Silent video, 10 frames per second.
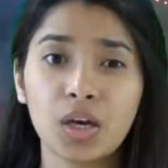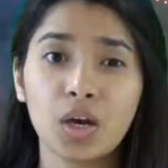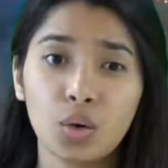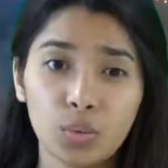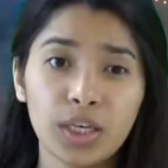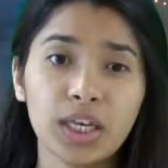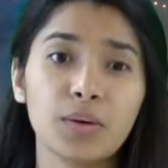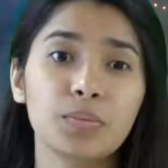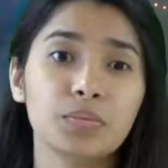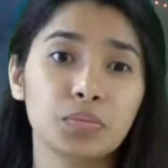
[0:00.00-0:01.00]

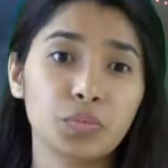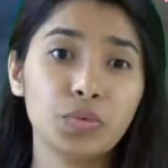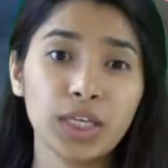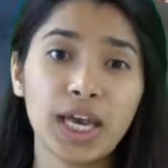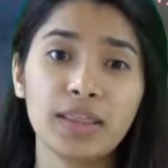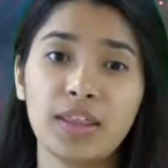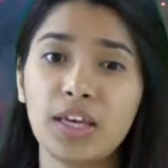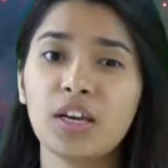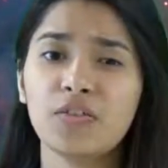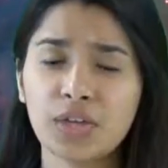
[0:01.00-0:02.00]
We can
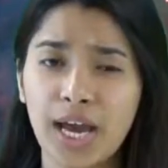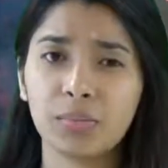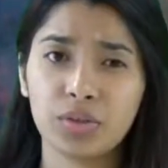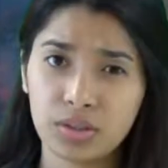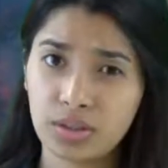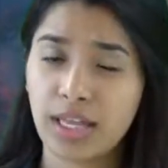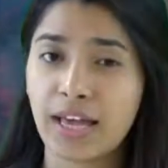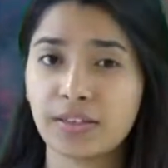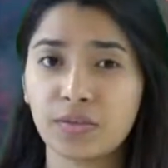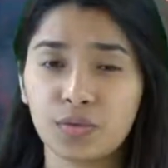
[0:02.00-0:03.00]
think of time crystal
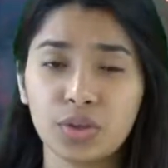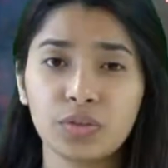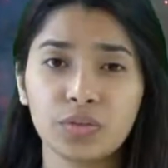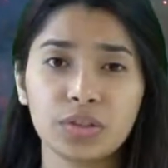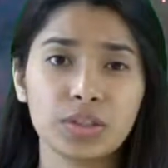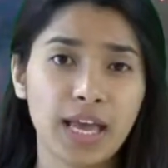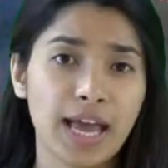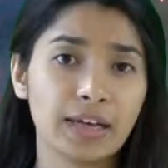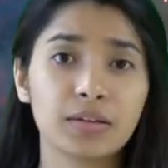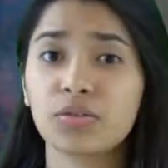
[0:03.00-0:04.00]
as observers
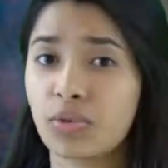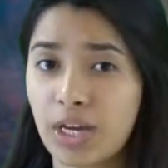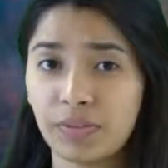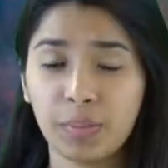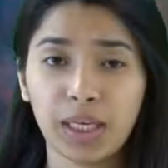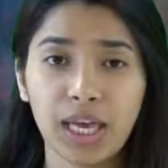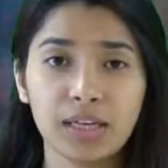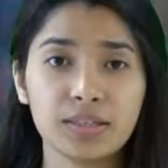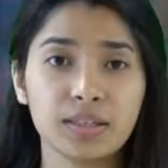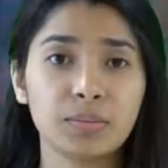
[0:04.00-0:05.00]
and driving
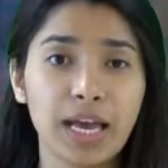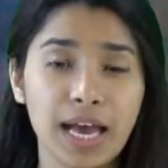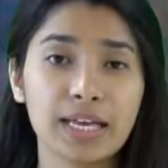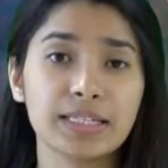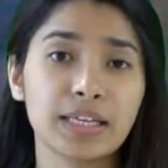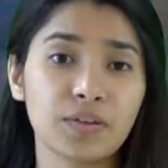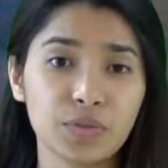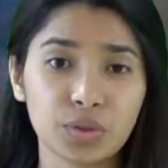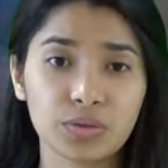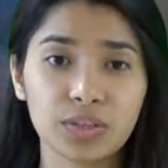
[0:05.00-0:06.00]
mechanism as an
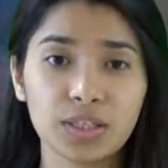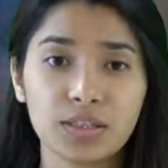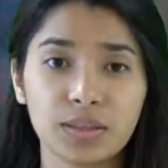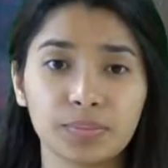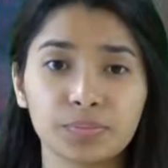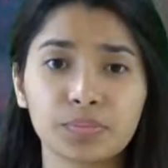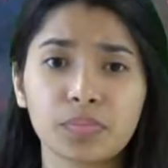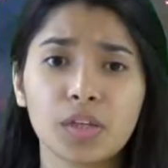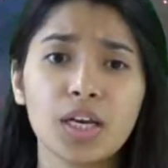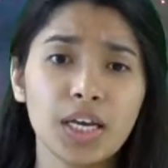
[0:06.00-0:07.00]
observed system.
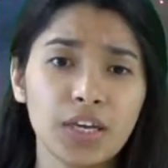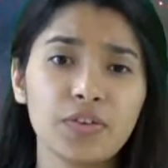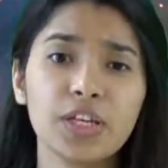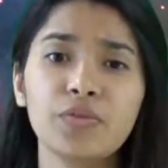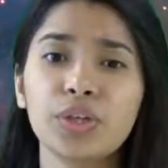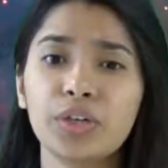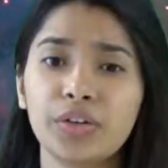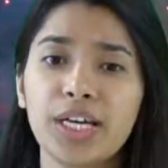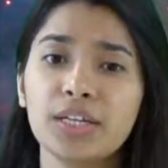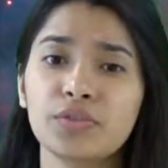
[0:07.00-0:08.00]
Even if we
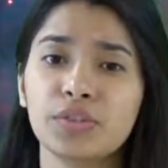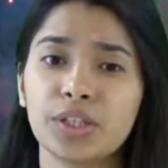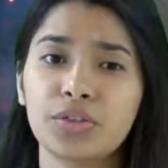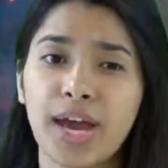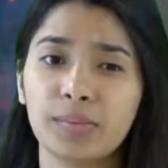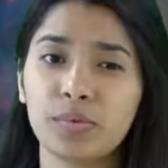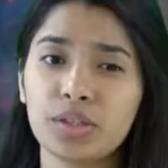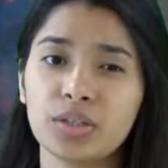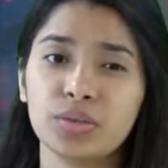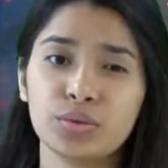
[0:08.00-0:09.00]
arrange for the time
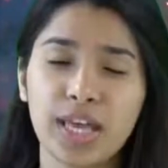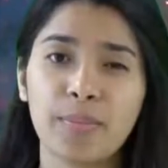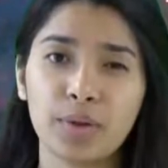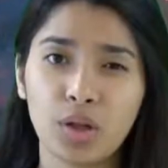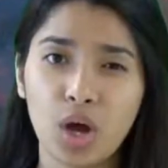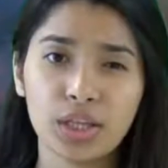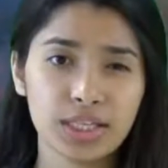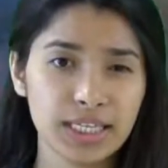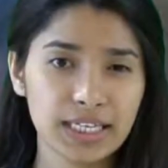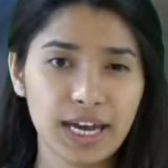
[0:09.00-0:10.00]
crystal to sample all the
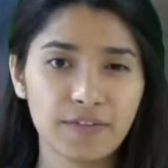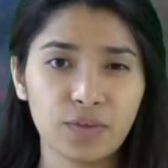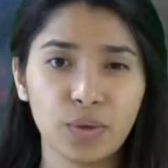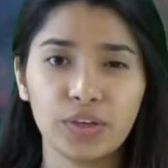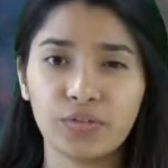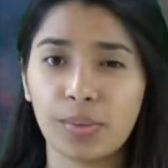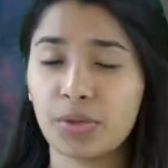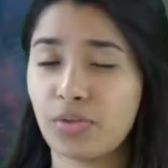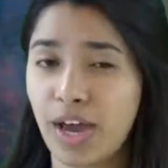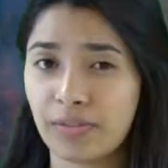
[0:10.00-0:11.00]
data flowing from the
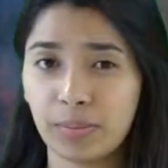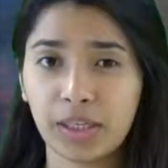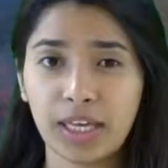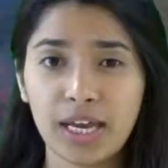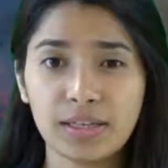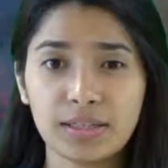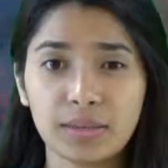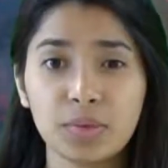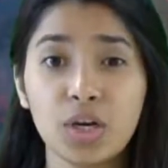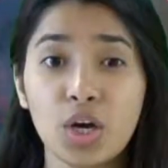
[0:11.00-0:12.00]
driving
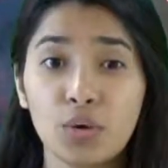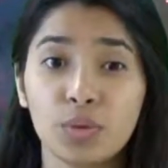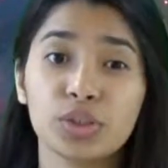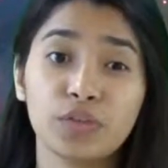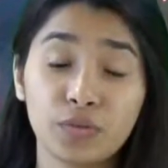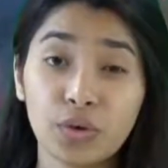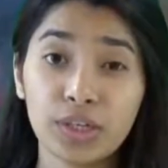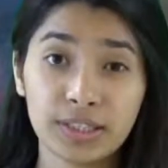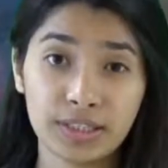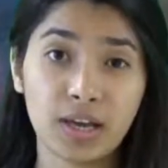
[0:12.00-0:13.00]
mechanism, which of
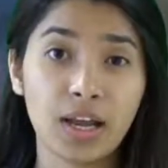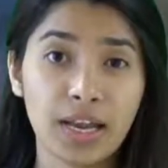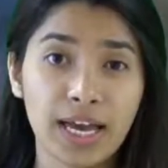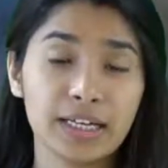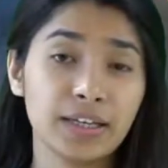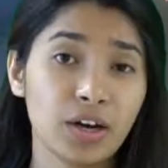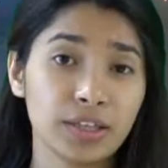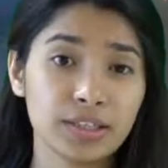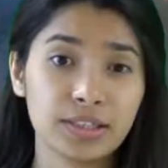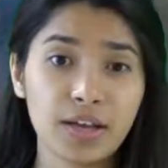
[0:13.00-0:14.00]
course is unlikely on
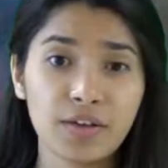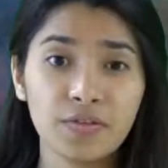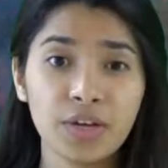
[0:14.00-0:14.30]
itself,